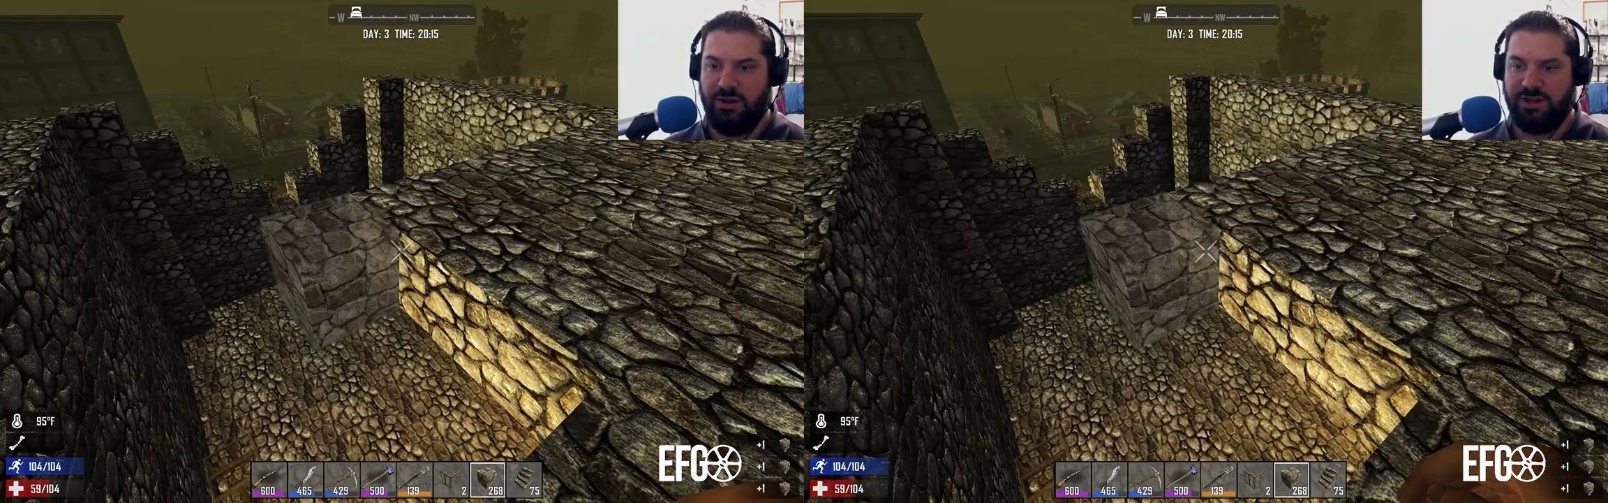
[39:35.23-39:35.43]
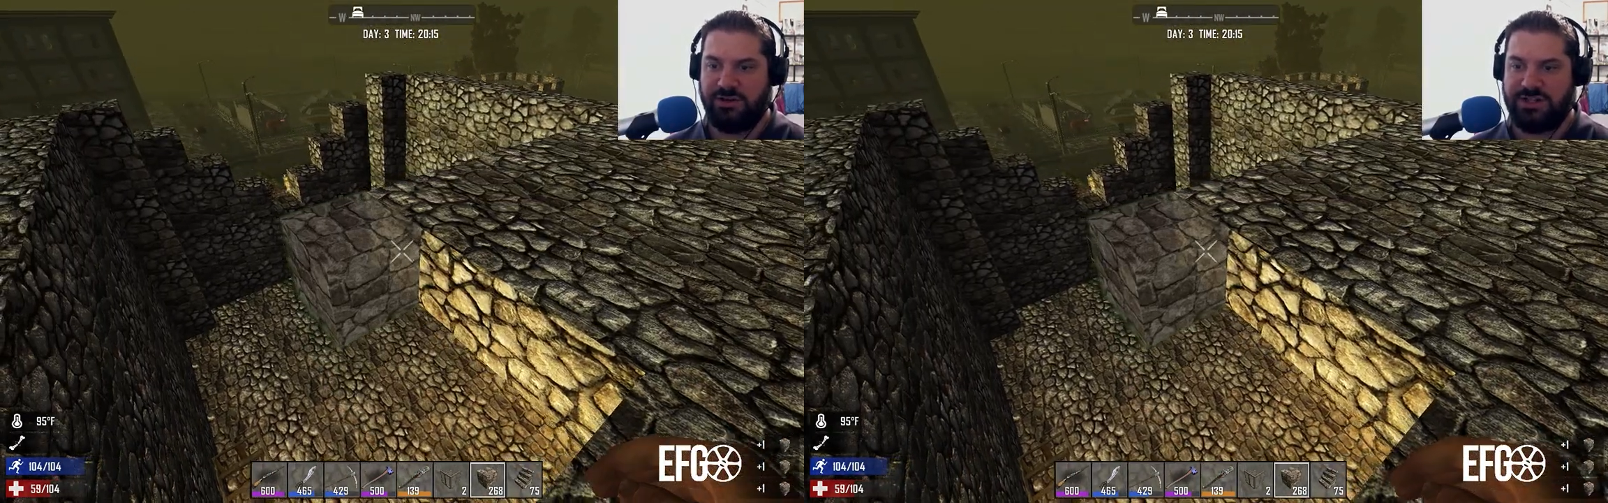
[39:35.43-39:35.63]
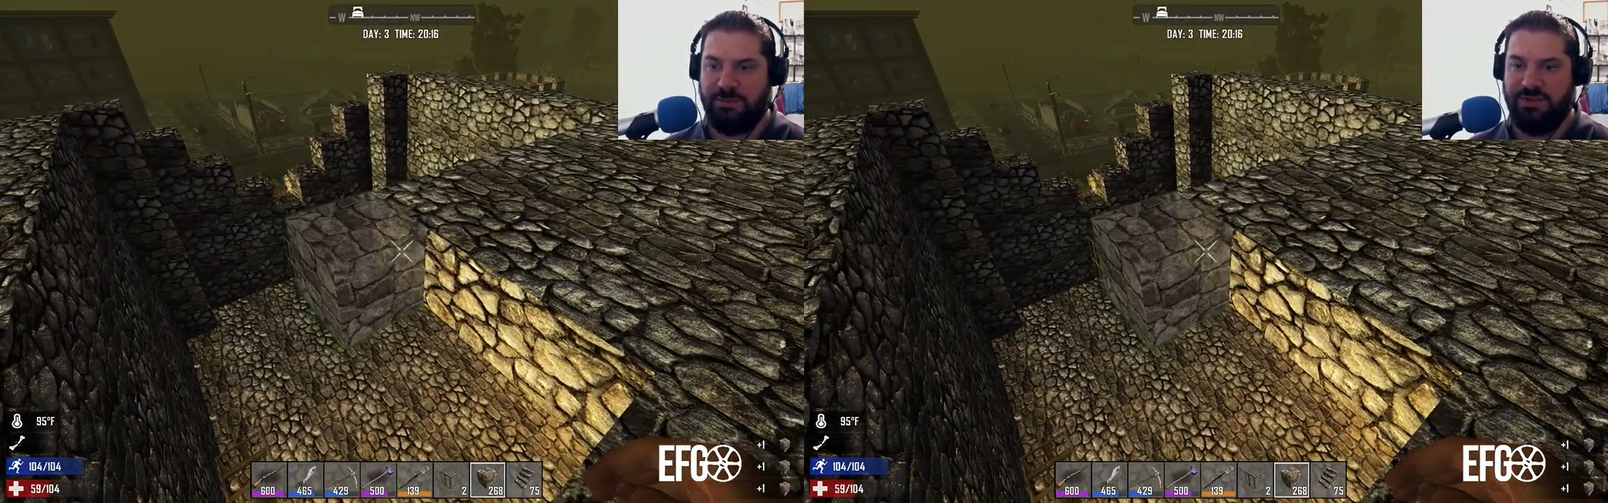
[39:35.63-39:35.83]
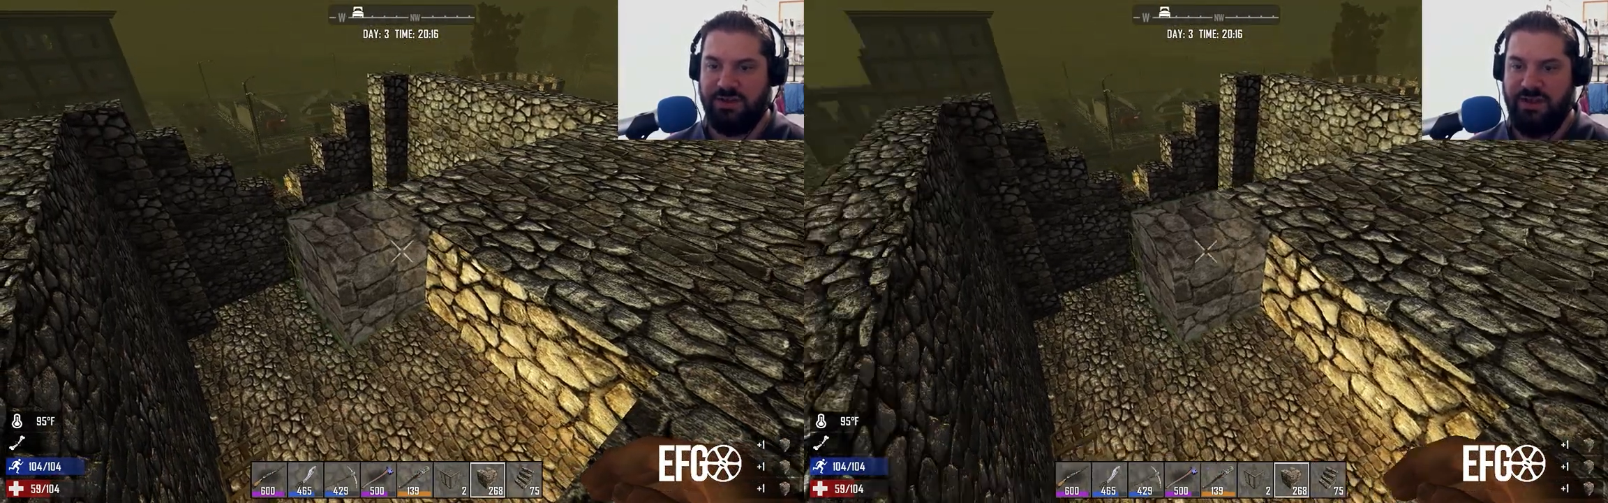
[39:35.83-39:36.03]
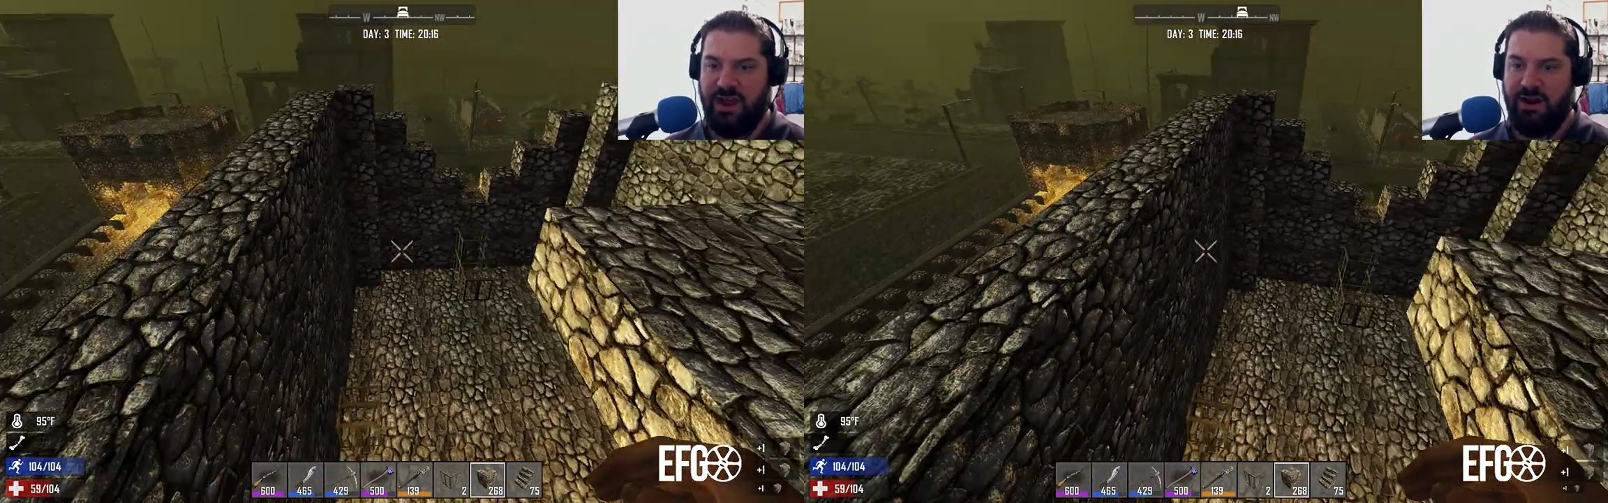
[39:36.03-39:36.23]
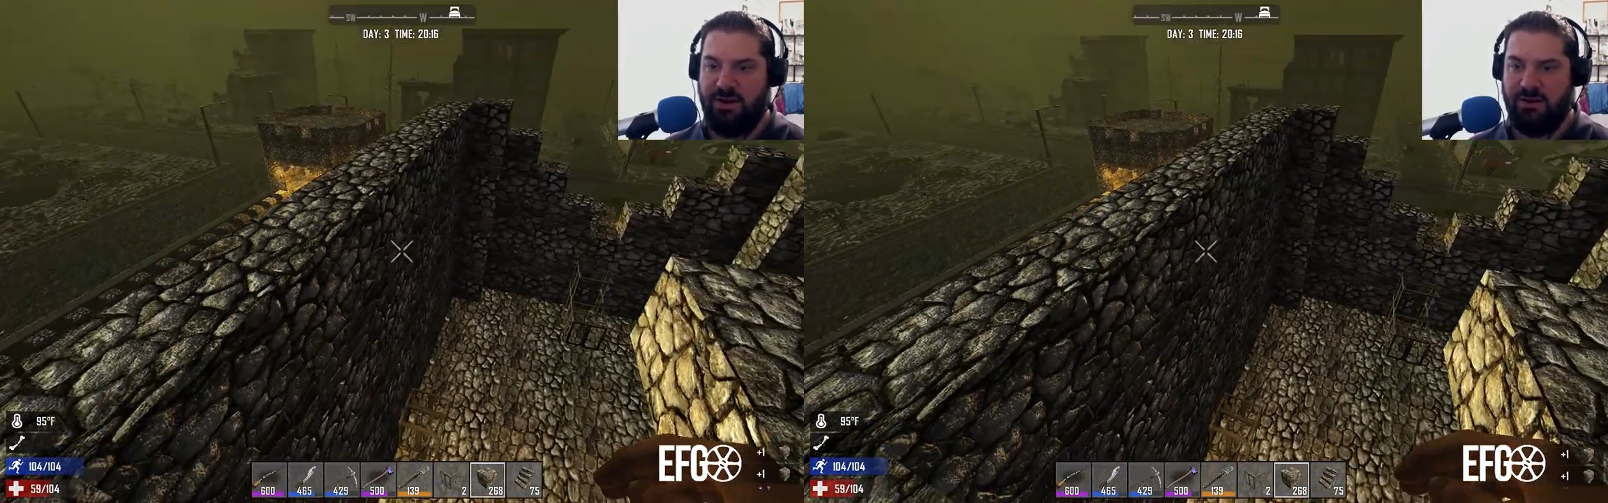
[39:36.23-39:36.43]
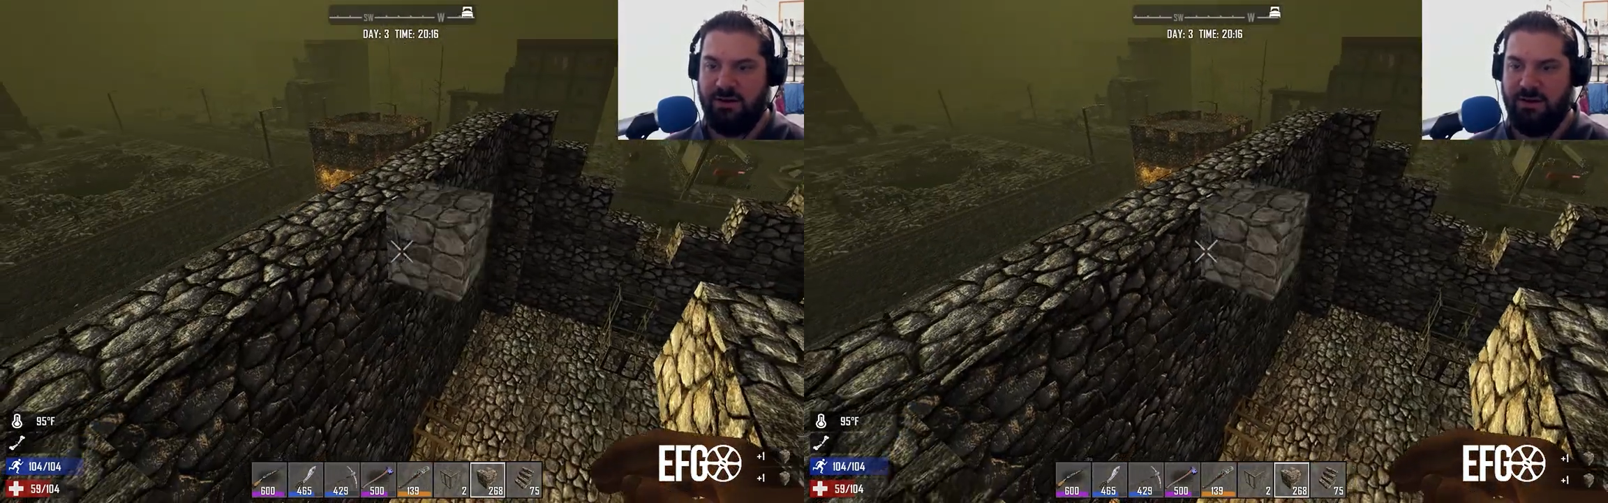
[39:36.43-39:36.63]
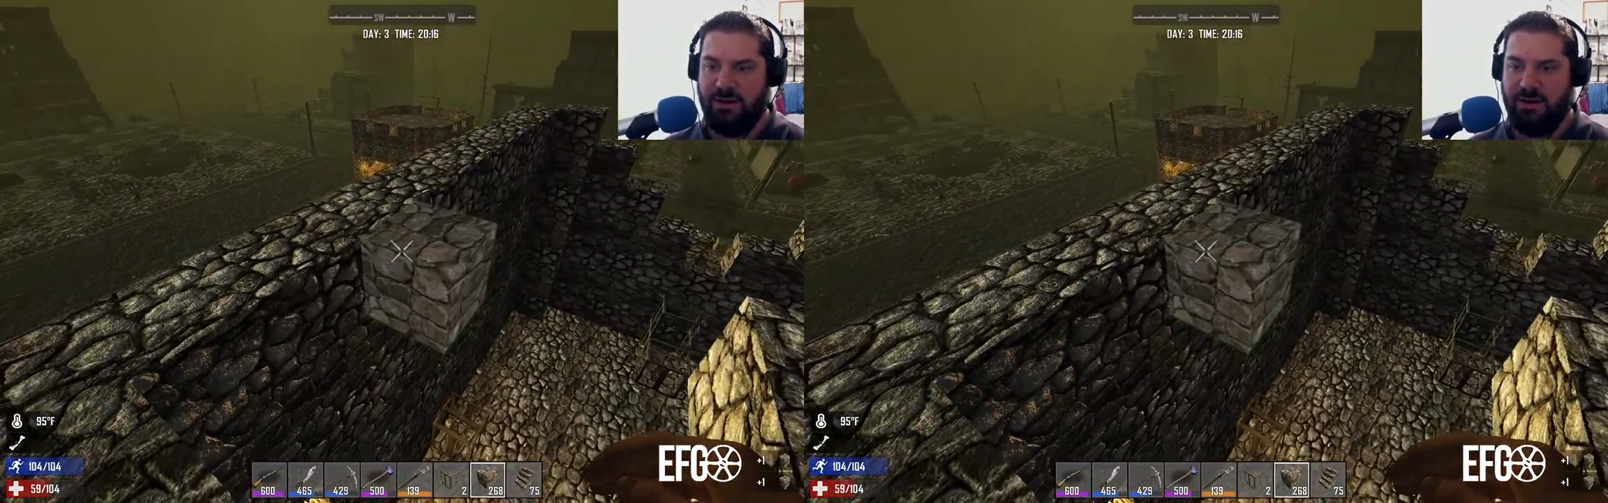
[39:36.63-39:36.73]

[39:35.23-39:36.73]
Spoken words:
like there's something there